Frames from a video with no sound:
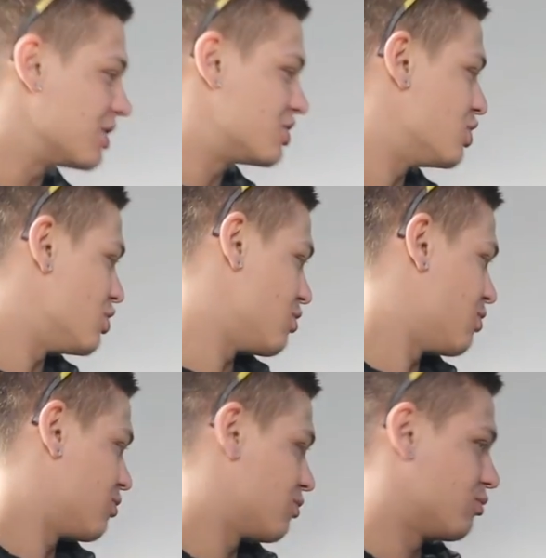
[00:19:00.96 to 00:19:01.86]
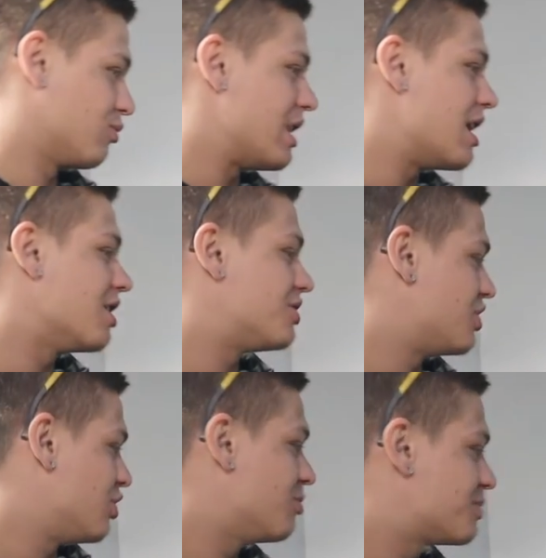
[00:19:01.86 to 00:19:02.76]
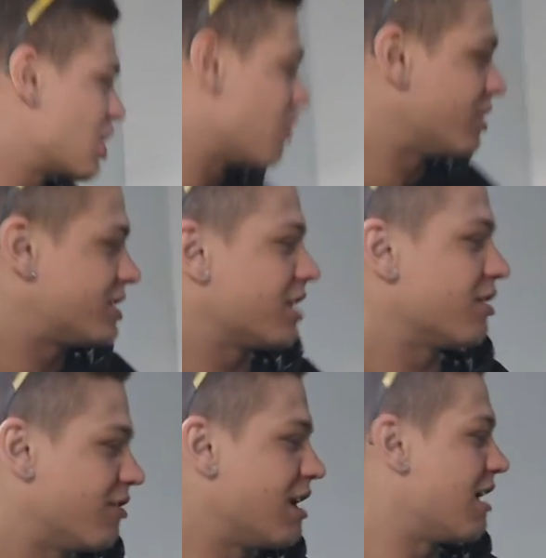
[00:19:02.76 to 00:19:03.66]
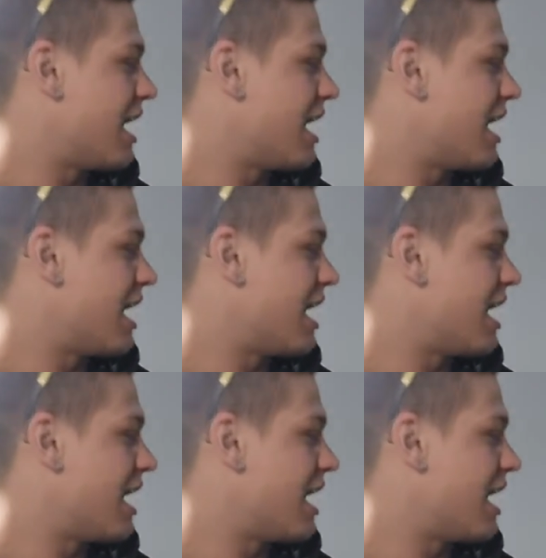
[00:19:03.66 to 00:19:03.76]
the two rear tubes going to the rear